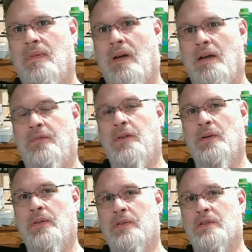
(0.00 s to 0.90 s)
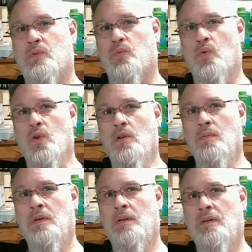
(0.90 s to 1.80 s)
I feel there's
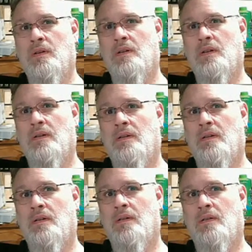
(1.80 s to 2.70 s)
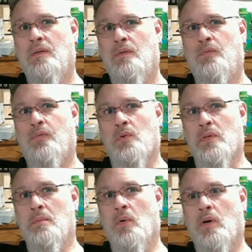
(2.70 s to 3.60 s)
room for
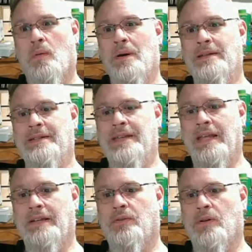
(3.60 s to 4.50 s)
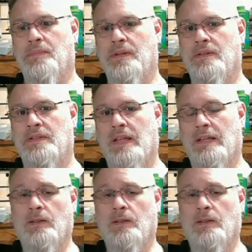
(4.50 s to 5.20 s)
the more mundane cryptids, like the